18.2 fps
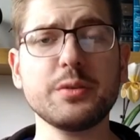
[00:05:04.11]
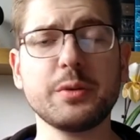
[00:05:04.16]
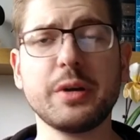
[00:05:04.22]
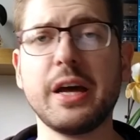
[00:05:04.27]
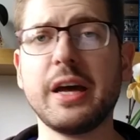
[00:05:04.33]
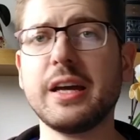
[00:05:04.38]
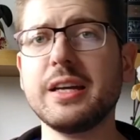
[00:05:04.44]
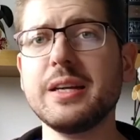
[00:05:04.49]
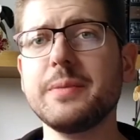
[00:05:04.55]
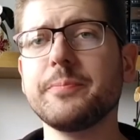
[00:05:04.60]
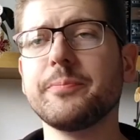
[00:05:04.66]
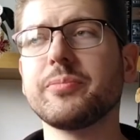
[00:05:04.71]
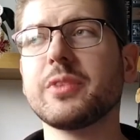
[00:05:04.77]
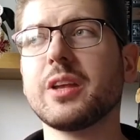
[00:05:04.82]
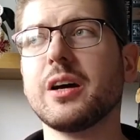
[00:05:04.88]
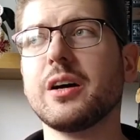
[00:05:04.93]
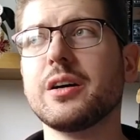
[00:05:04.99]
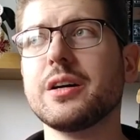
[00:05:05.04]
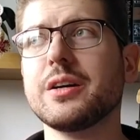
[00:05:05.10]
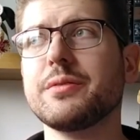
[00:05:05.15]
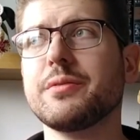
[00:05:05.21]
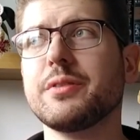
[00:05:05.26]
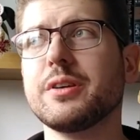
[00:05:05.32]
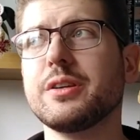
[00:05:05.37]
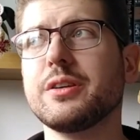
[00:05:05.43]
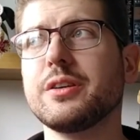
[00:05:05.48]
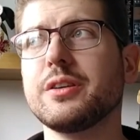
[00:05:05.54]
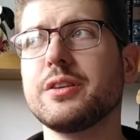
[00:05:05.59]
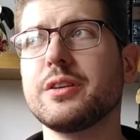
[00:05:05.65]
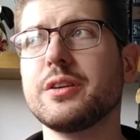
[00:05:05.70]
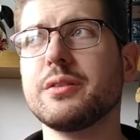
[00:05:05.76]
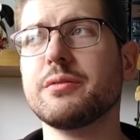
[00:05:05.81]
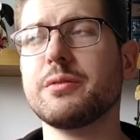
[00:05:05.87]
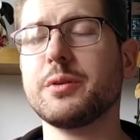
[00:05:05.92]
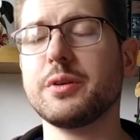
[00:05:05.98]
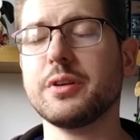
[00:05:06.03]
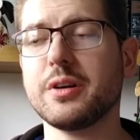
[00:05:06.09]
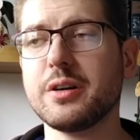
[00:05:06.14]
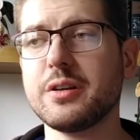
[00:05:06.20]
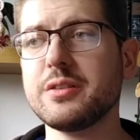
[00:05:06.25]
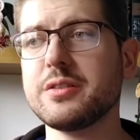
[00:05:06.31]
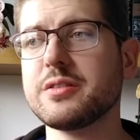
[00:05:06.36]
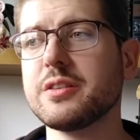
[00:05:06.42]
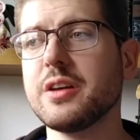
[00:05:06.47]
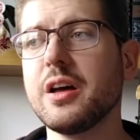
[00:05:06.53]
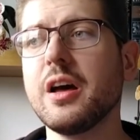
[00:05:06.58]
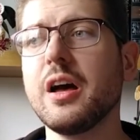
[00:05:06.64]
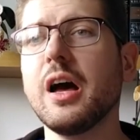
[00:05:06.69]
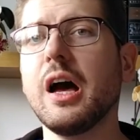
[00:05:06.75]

okay, I find the idea very nice.